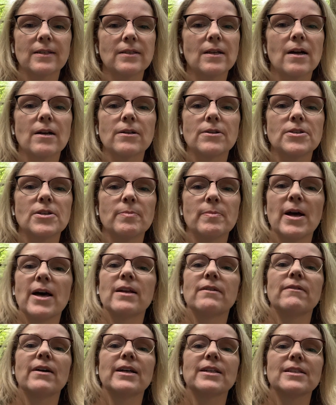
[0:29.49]
large
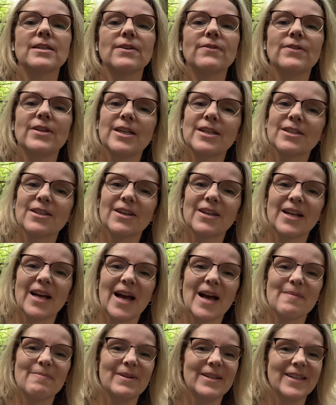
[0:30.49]
amount of activity is gonna
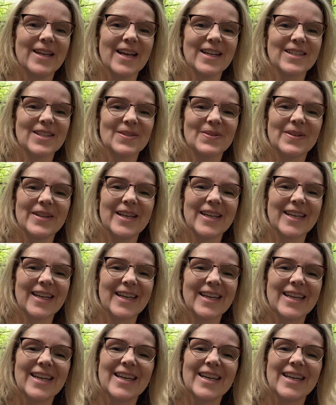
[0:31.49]
happen next week.